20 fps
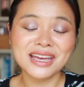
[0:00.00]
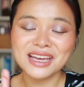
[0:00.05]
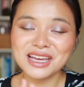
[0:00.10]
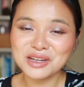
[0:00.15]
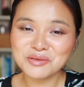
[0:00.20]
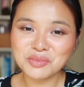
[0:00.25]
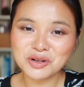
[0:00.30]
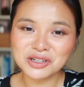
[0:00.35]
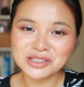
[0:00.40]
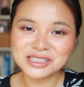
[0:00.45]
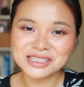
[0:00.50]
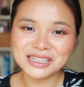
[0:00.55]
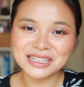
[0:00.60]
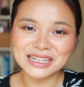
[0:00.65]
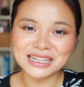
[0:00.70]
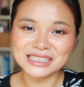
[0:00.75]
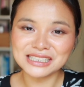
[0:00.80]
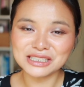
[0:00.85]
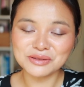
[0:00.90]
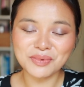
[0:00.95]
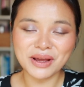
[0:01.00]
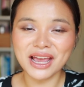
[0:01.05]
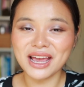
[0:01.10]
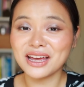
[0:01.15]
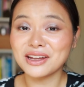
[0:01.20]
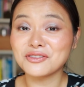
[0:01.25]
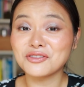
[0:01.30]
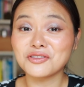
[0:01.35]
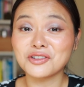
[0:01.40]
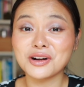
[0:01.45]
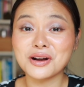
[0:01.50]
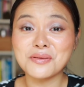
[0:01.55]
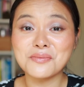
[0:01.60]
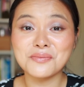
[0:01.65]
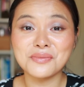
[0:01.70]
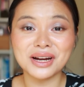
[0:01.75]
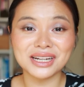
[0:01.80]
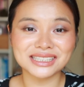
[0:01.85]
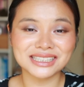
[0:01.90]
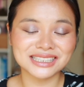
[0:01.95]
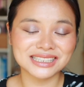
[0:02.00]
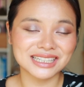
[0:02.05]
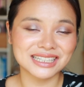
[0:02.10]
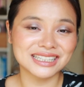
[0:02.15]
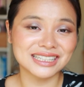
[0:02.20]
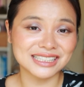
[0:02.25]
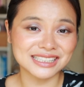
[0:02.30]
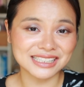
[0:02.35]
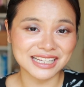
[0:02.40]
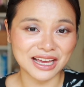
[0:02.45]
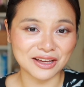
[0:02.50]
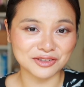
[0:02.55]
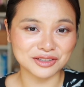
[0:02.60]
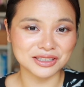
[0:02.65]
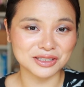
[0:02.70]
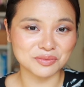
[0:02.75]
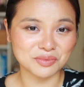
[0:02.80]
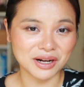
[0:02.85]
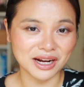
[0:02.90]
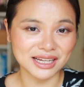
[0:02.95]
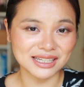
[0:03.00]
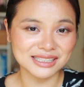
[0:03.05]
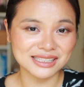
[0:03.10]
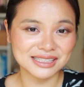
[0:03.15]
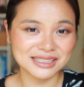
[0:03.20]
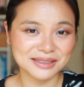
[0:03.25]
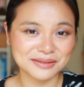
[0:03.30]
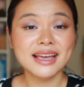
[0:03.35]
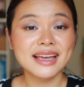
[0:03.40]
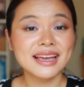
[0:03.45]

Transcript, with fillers: in person in Japan for a much discounted price.